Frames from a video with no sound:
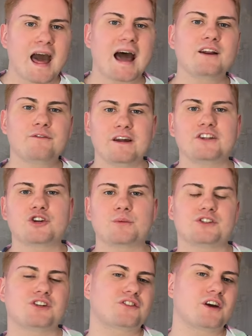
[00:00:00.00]
And a feature
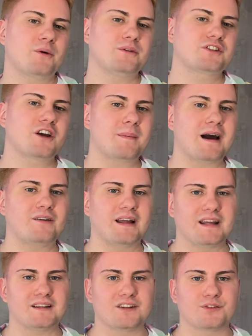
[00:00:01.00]
which is going to come out
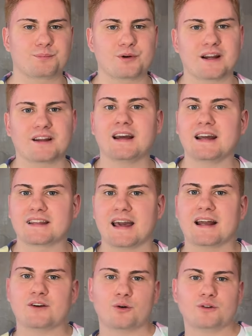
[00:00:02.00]
later this spring,
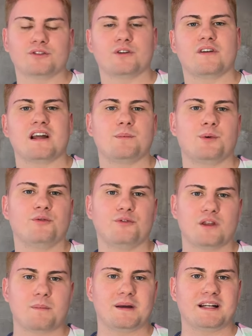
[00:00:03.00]
again also available for
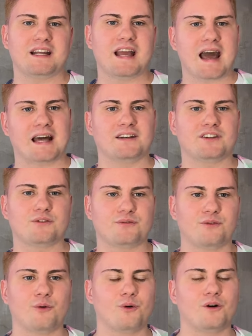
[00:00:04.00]
the Mini and
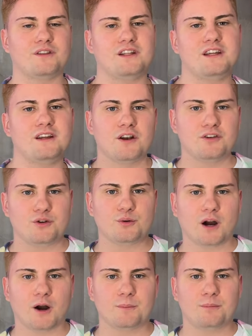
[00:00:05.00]
for the new
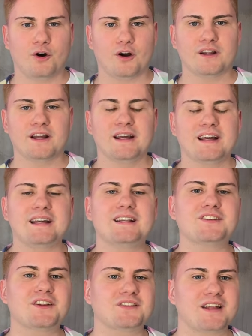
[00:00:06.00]
HomePod,
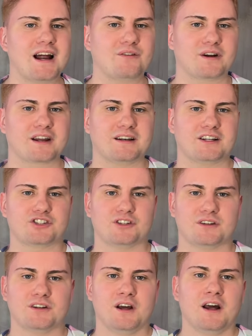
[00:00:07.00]
is sound
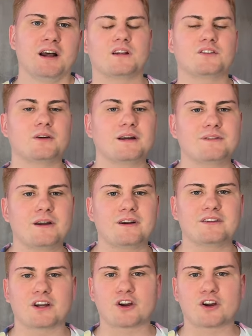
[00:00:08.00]
recognition. So if there is a